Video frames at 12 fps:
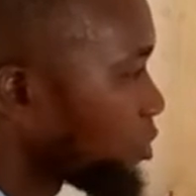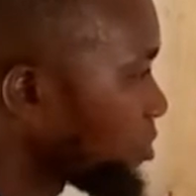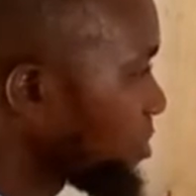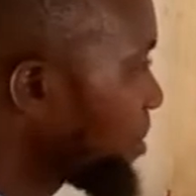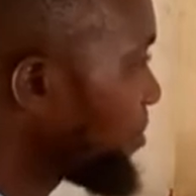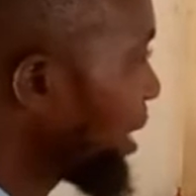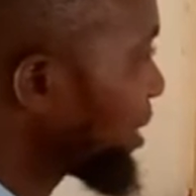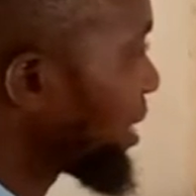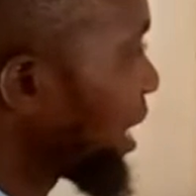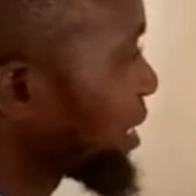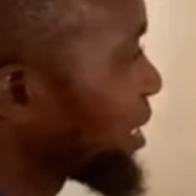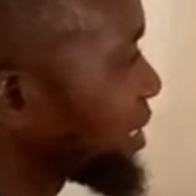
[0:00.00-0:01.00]
remember the
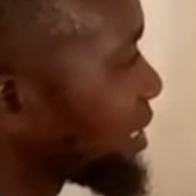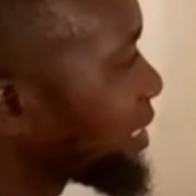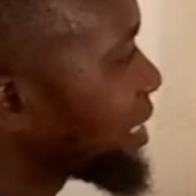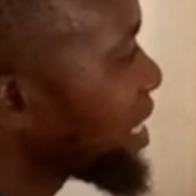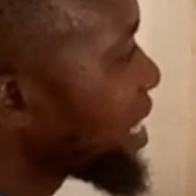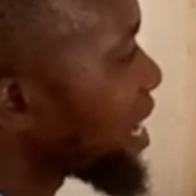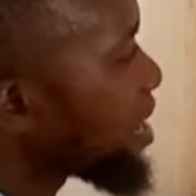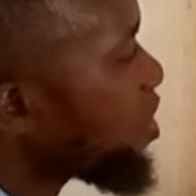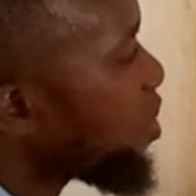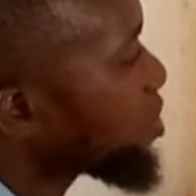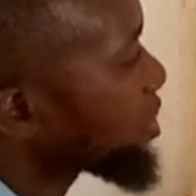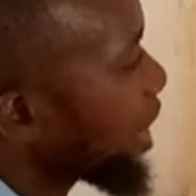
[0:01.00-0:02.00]
90 degree here
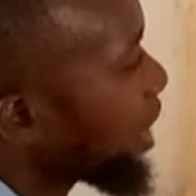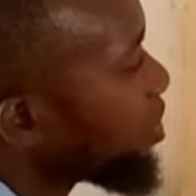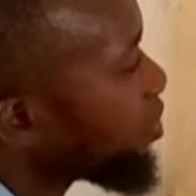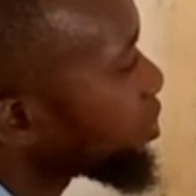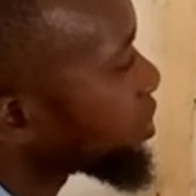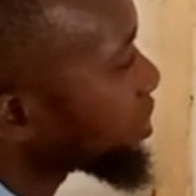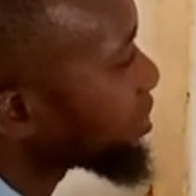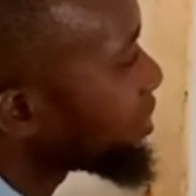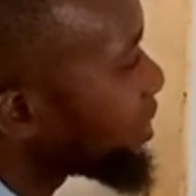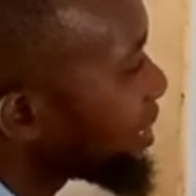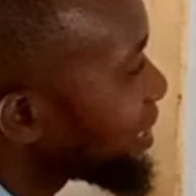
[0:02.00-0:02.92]
cut across